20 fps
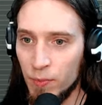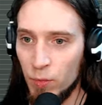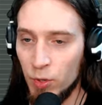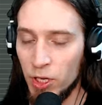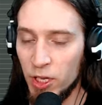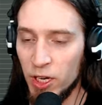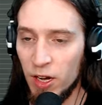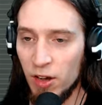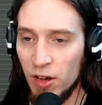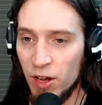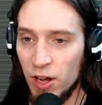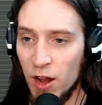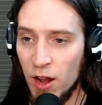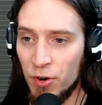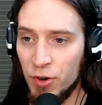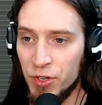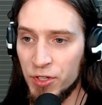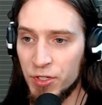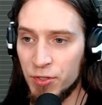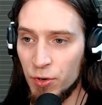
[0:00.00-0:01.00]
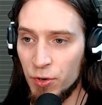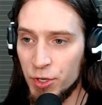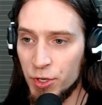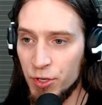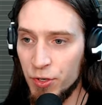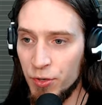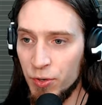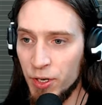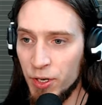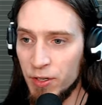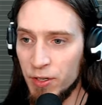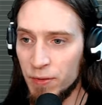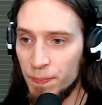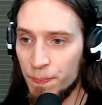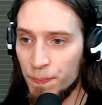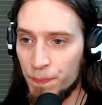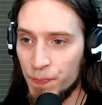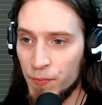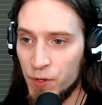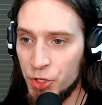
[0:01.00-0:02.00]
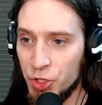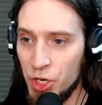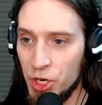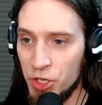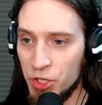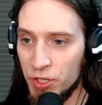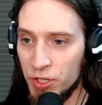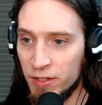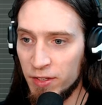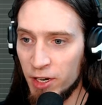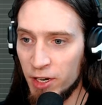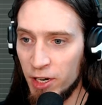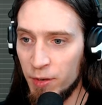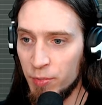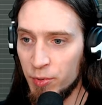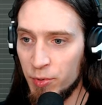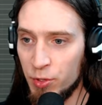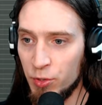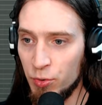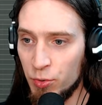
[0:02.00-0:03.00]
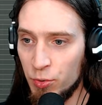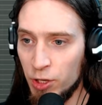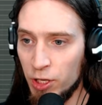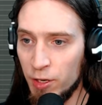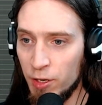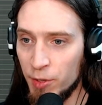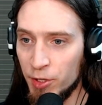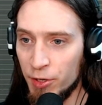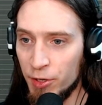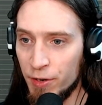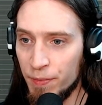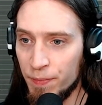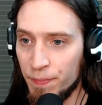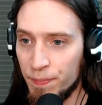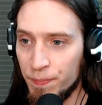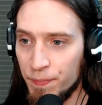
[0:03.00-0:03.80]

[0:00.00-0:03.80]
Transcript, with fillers: We can add another distortion unit, change the type to limiter.